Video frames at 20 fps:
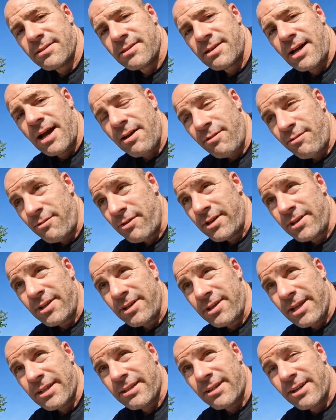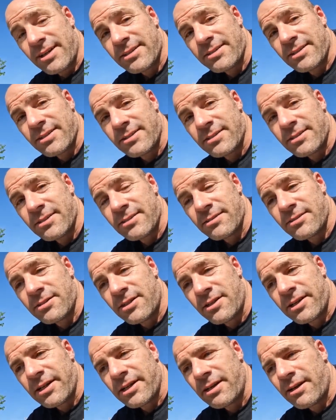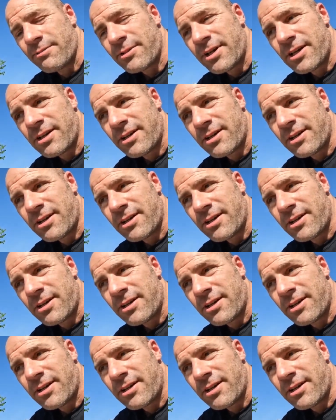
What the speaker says: I really like Hondas. Sorry, I'm not a